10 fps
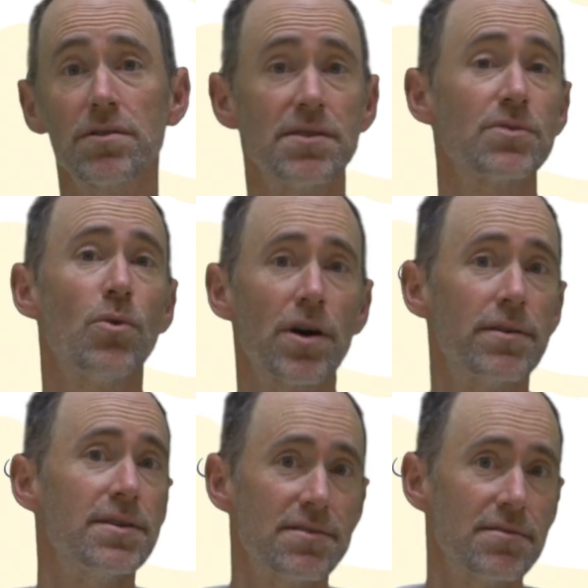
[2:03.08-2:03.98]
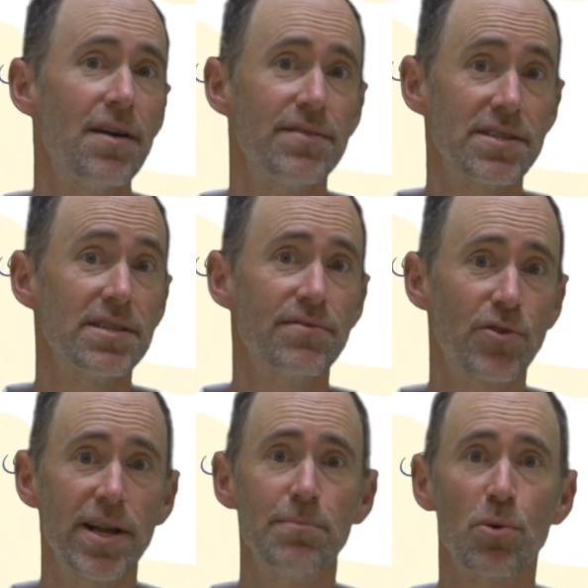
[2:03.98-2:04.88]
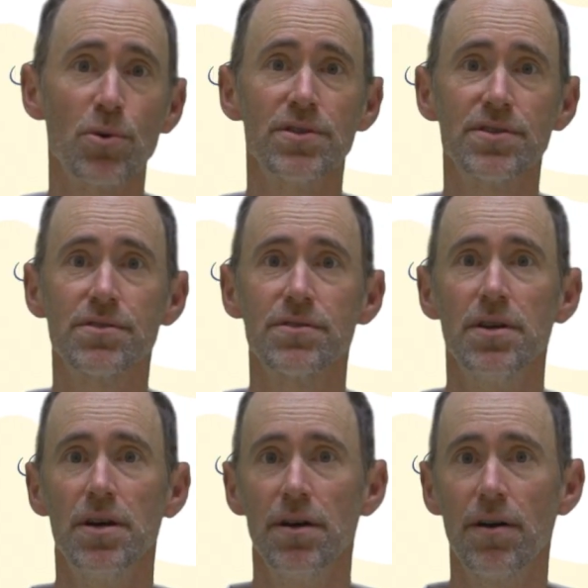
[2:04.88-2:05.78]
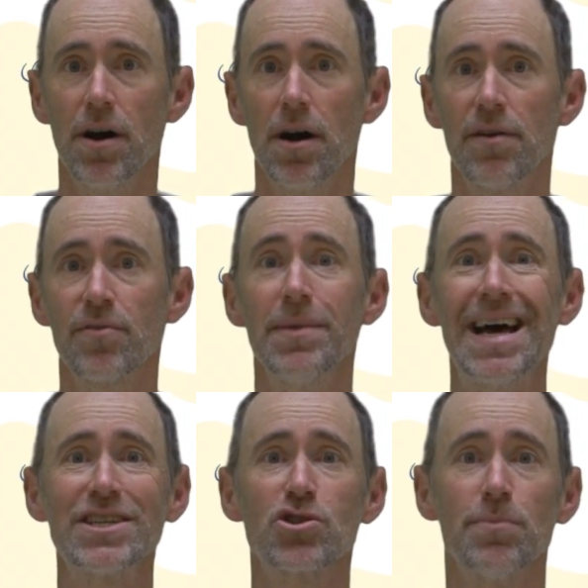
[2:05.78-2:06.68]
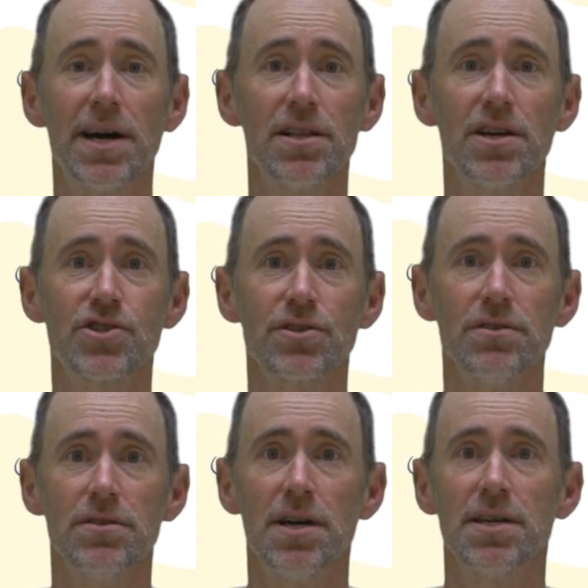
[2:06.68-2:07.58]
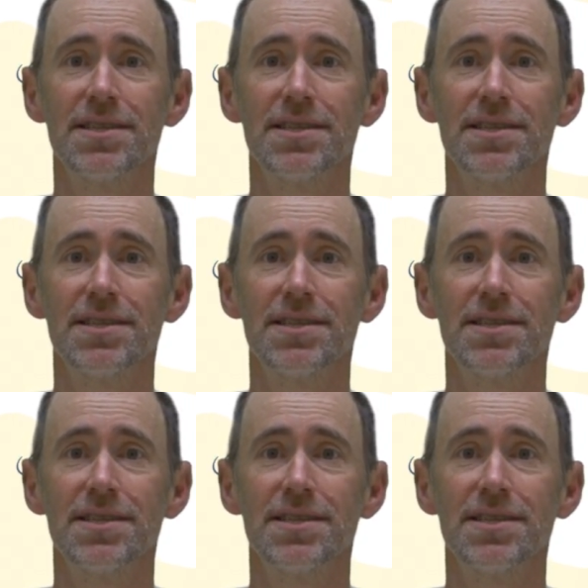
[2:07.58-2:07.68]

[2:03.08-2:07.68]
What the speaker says: since water is obviously of great importance from an astrobiological